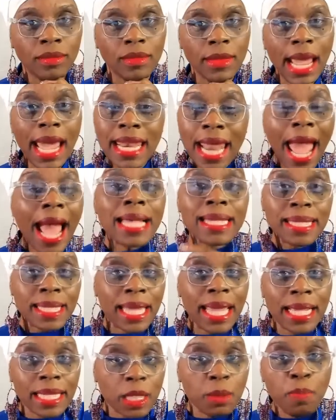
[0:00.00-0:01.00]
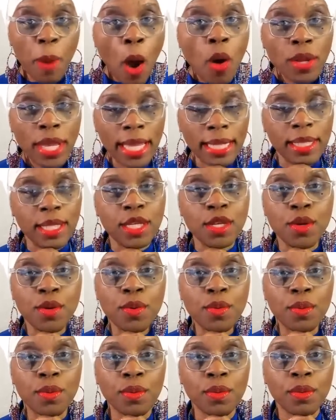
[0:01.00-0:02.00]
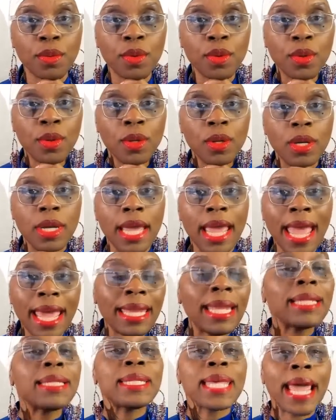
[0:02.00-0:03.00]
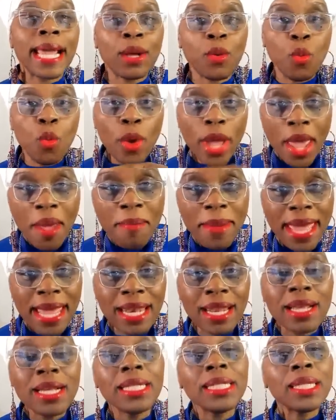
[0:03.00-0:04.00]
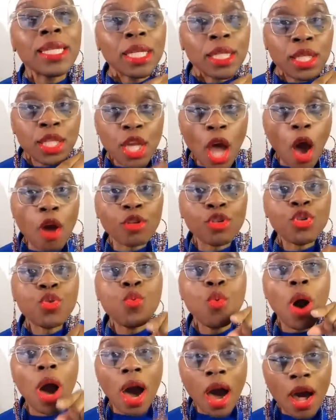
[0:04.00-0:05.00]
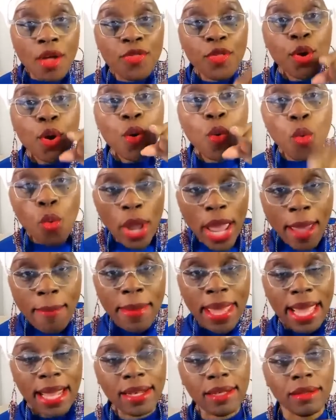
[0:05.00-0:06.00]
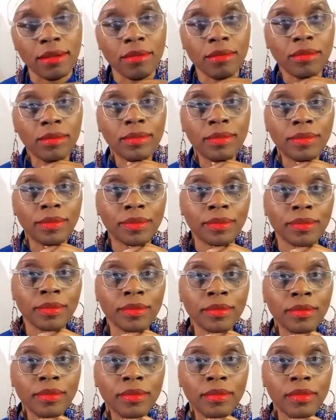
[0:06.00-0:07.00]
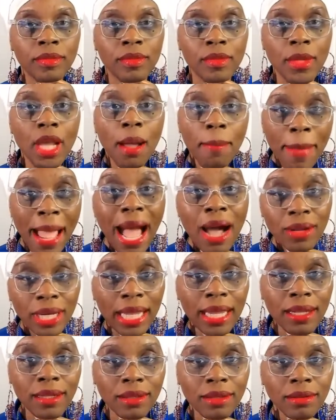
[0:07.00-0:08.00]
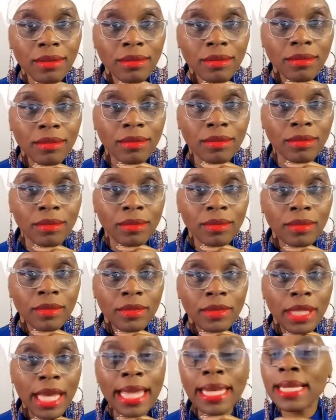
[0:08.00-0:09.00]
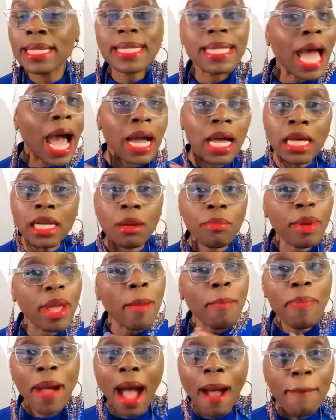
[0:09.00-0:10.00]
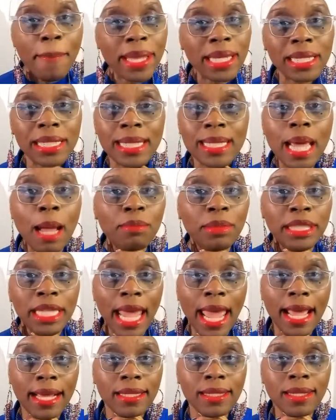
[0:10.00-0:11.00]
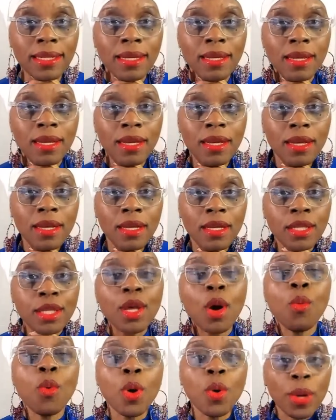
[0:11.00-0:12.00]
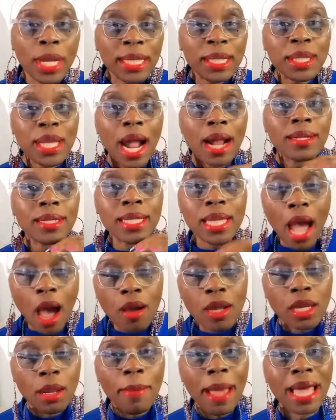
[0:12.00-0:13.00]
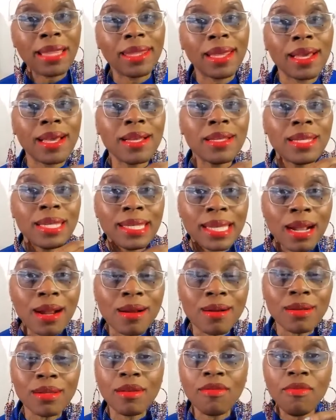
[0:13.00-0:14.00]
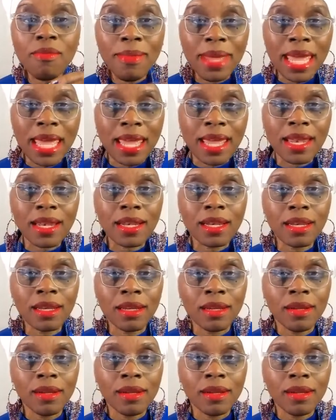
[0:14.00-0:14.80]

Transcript: That has to get spoken to. And it takes women to talk to other women about it. And it's not going to be a popular subject. So when we start talking about the concerns of men,